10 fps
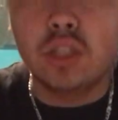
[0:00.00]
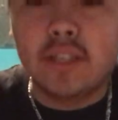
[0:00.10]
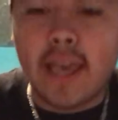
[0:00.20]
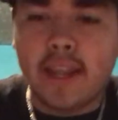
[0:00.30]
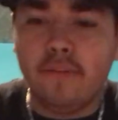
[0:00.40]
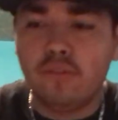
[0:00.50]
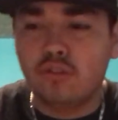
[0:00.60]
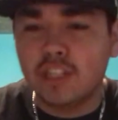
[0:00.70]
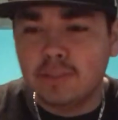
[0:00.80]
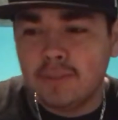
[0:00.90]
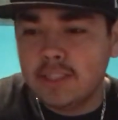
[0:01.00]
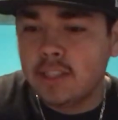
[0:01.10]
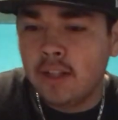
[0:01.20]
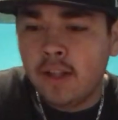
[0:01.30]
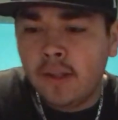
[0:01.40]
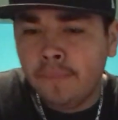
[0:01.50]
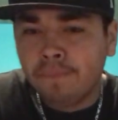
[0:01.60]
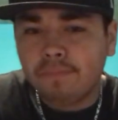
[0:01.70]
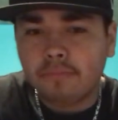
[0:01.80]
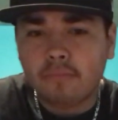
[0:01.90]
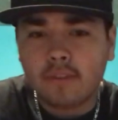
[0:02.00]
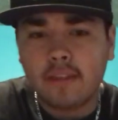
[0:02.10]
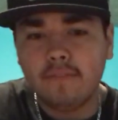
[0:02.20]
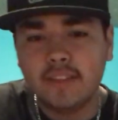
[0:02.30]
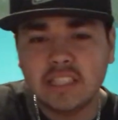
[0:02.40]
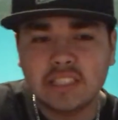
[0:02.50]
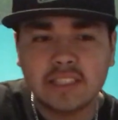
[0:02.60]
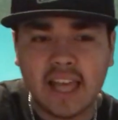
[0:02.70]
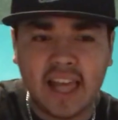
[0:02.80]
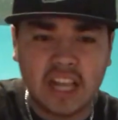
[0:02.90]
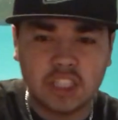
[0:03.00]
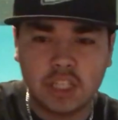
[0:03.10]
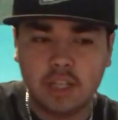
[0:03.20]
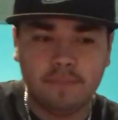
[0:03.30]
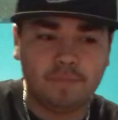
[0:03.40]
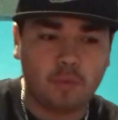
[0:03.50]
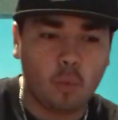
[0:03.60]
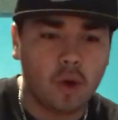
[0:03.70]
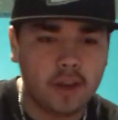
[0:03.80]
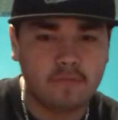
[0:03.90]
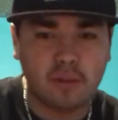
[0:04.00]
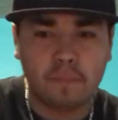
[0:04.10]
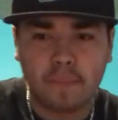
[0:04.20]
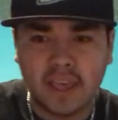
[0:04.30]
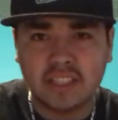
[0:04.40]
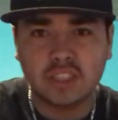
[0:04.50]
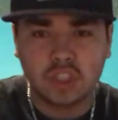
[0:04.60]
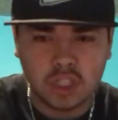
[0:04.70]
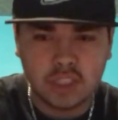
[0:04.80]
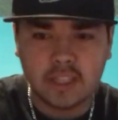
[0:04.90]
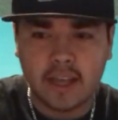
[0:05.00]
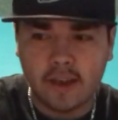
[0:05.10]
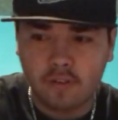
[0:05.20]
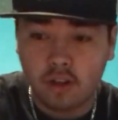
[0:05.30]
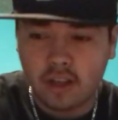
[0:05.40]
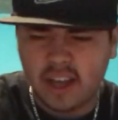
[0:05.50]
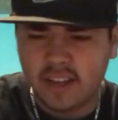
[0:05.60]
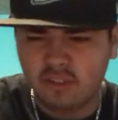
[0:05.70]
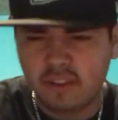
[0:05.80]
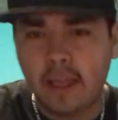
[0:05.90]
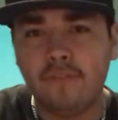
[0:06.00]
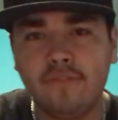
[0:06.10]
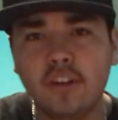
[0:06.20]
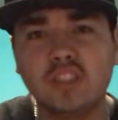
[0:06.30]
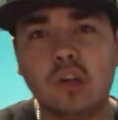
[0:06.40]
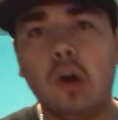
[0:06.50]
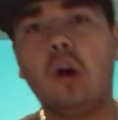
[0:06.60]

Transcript: to get it for Christmas this is actually one of the best jerseys I ever gotten. When I first